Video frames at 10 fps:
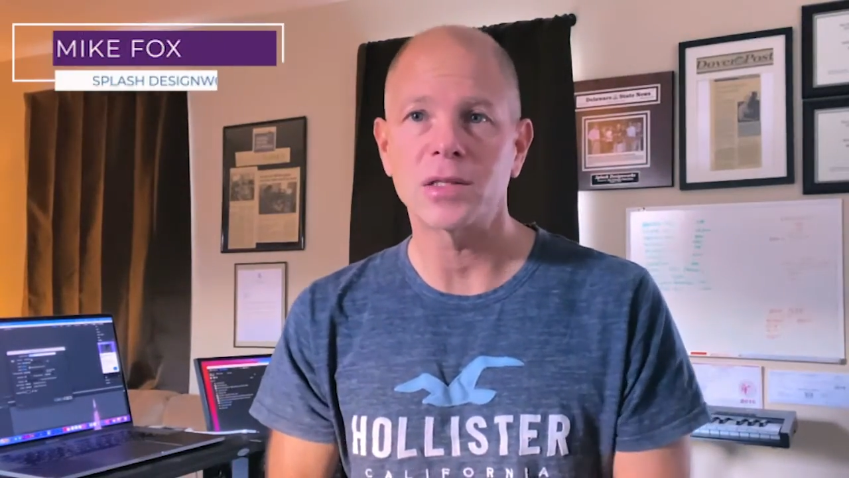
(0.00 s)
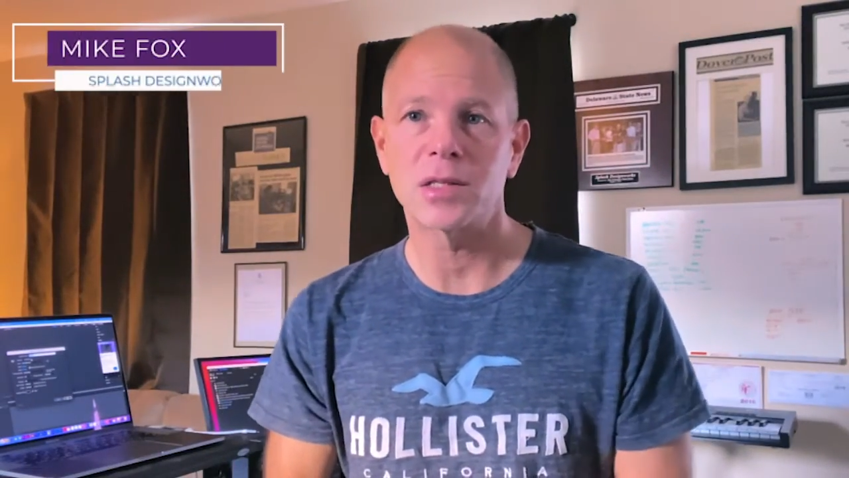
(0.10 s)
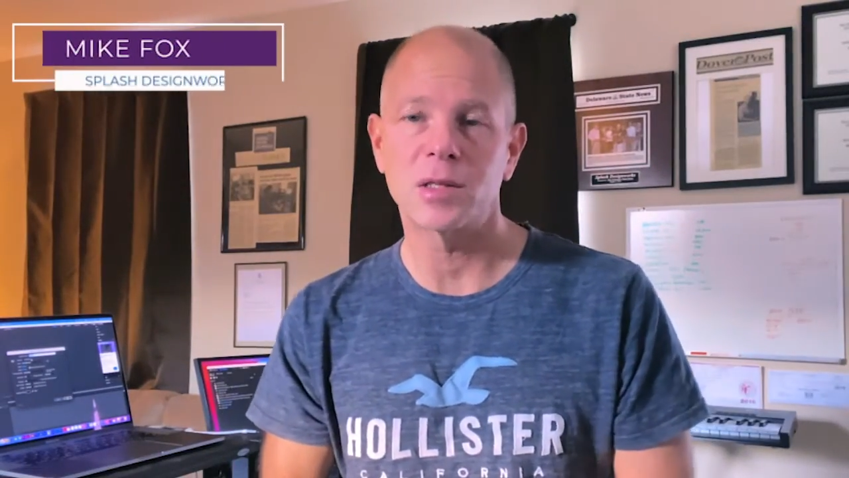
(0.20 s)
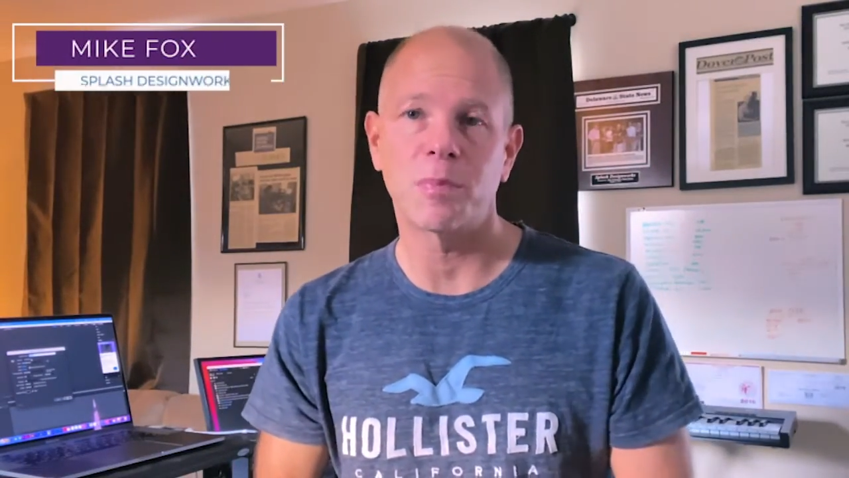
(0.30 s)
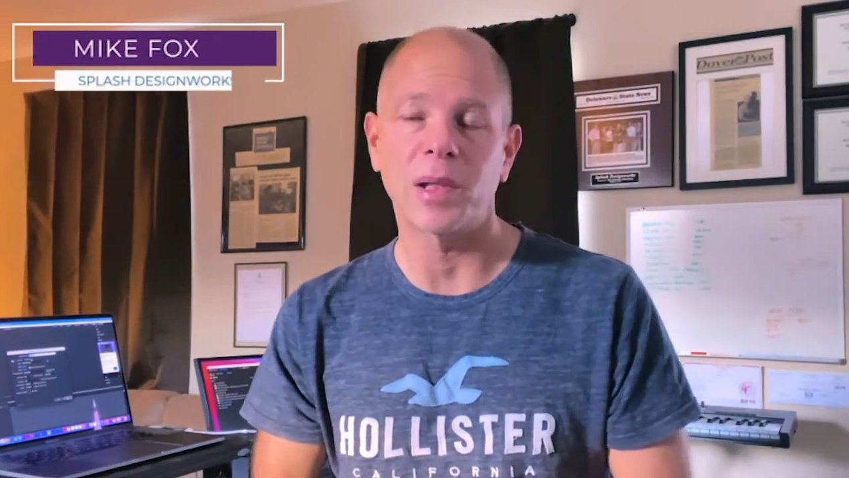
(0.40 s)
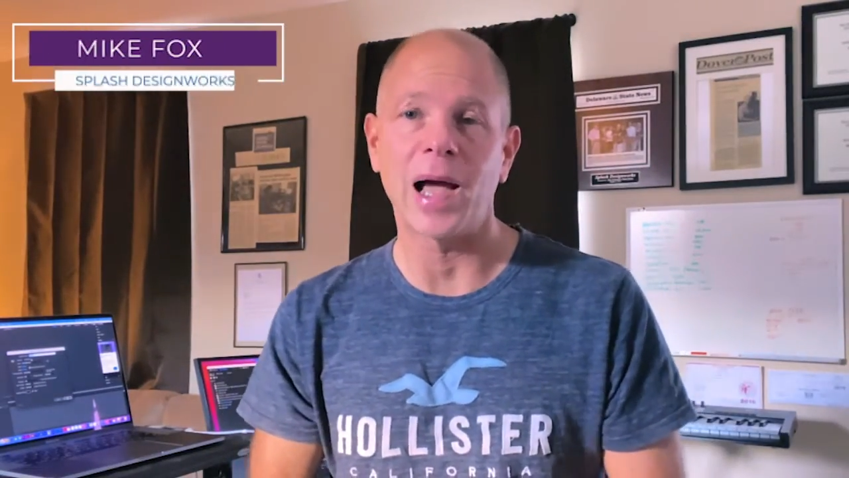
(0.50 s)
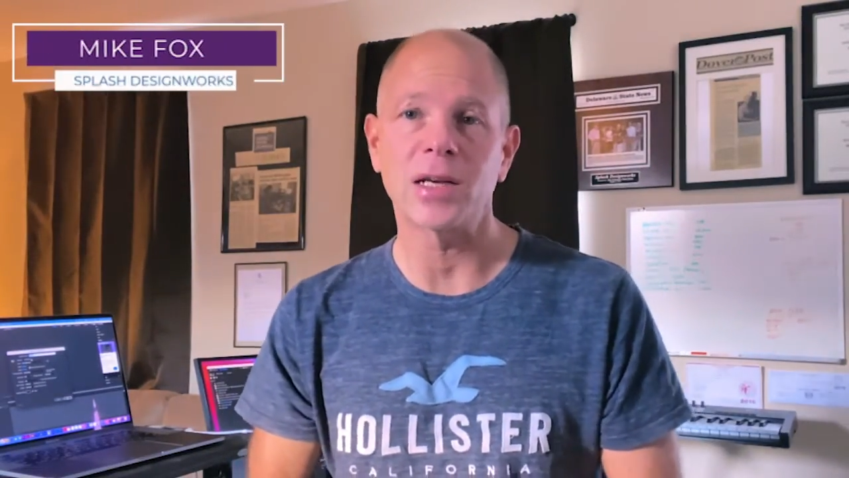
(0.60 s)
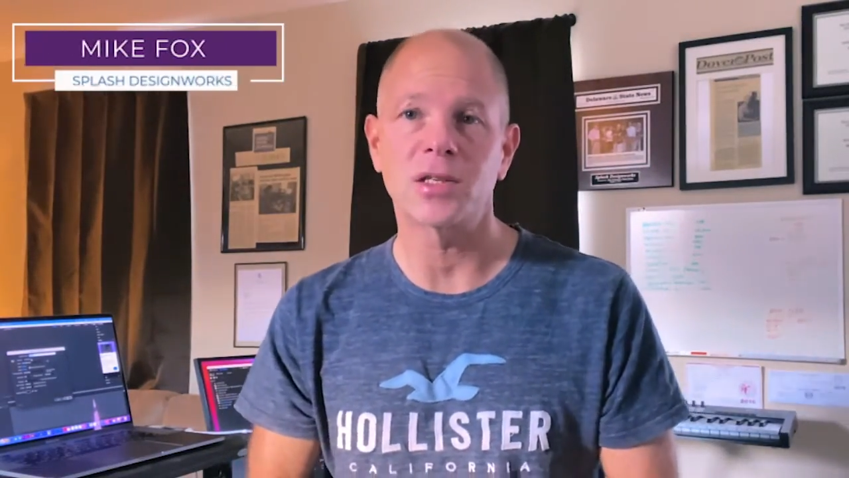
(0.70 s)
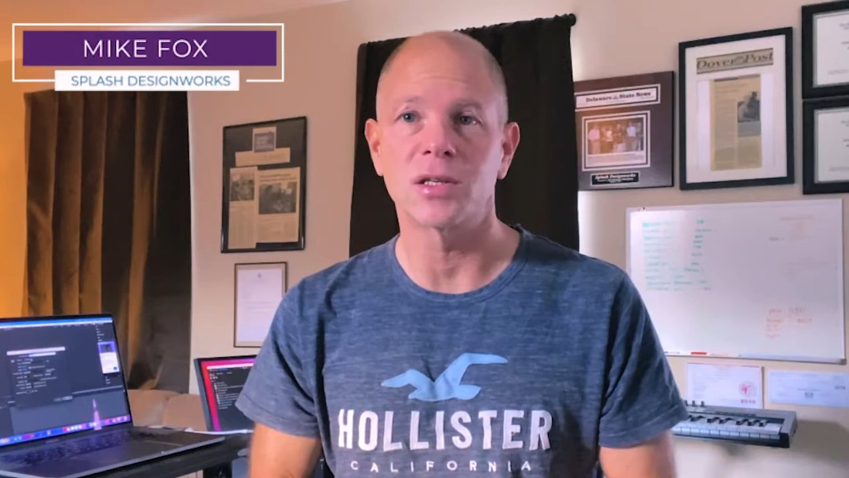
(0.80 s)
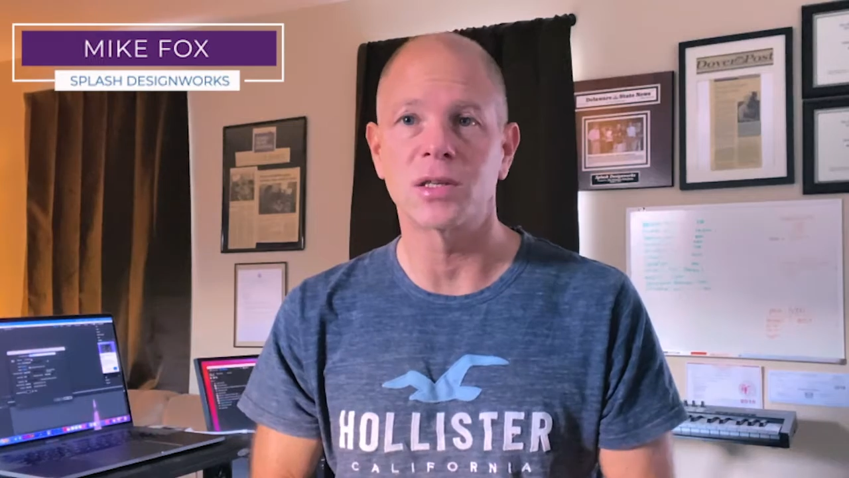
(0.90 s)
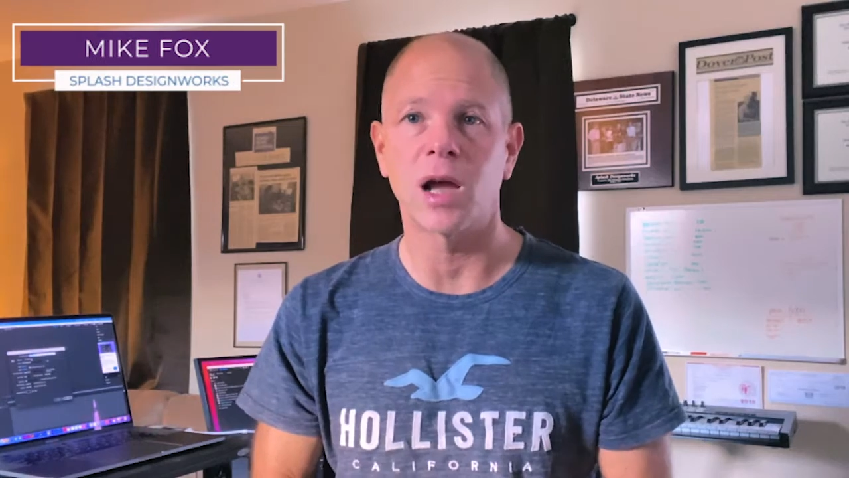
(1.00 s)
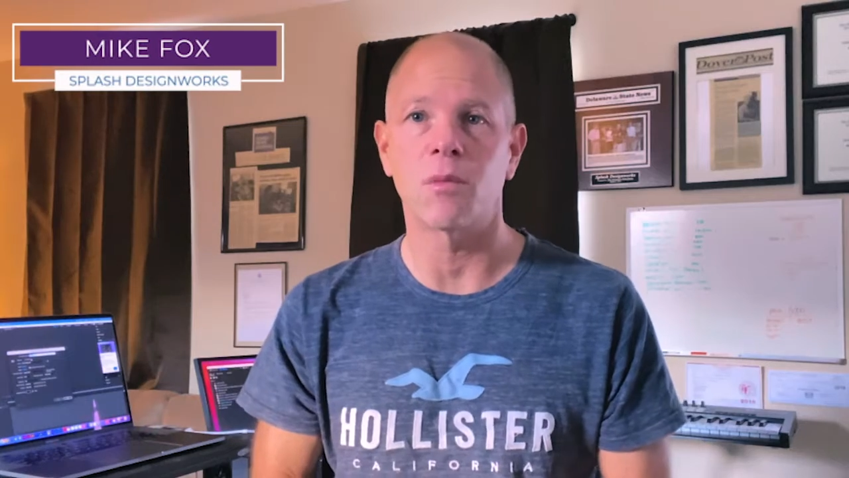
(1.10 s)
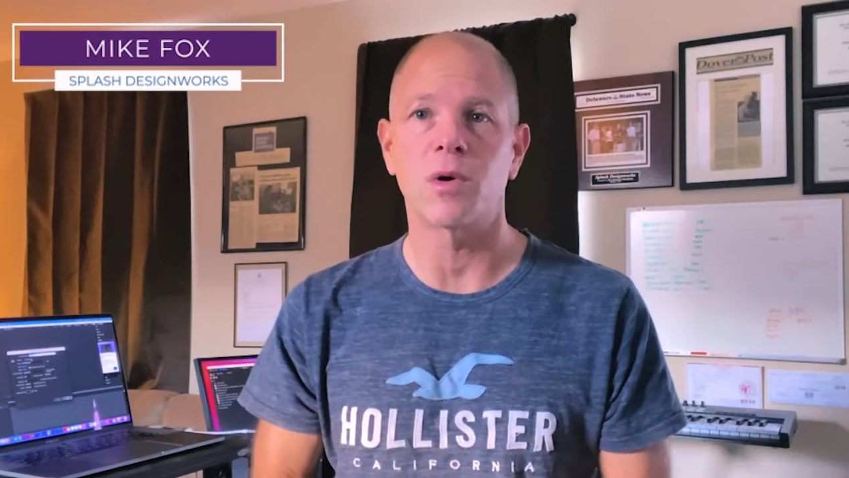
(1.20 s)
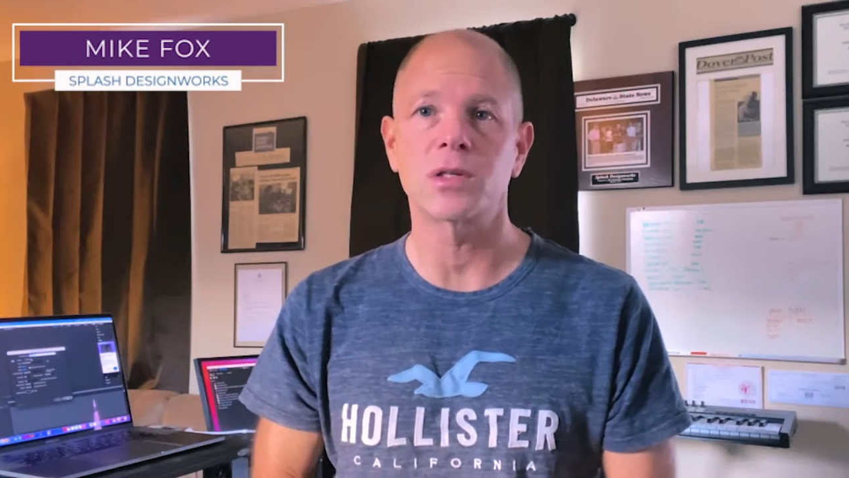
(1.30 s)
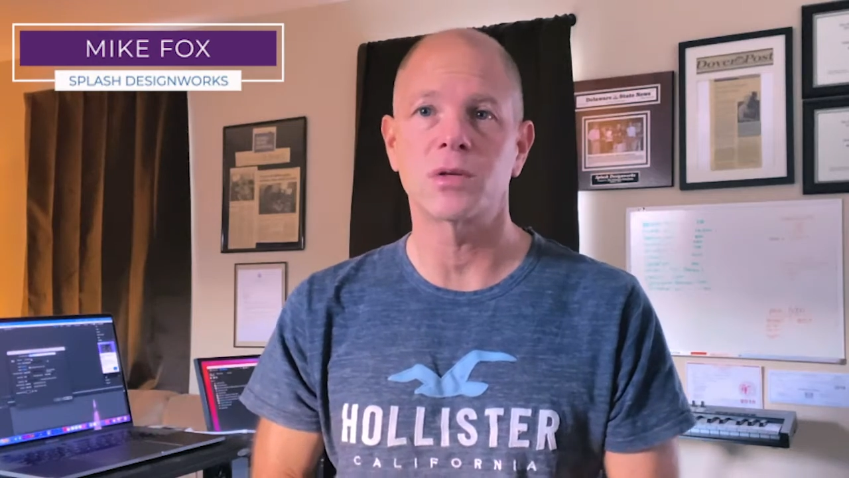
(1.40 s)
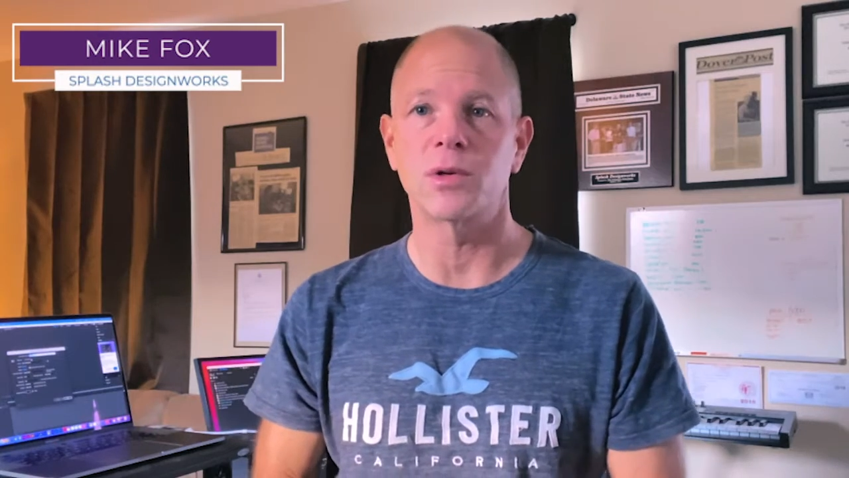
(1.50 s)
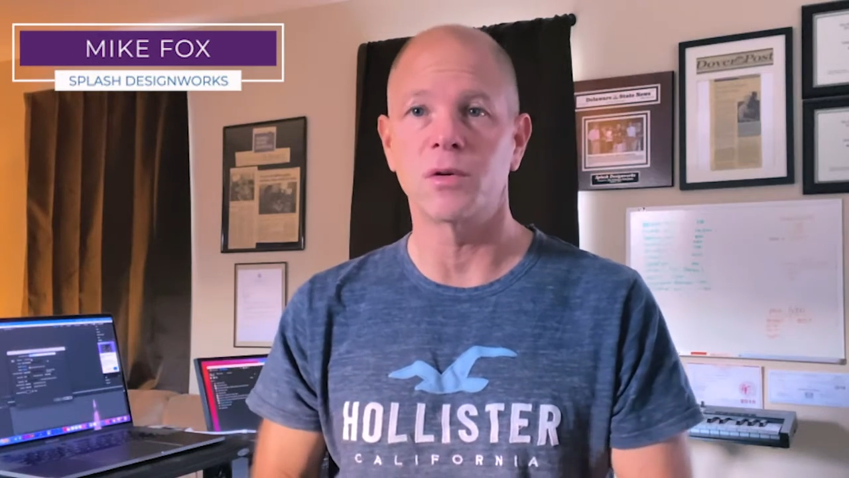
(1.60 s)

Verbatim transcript: Splash Design Works.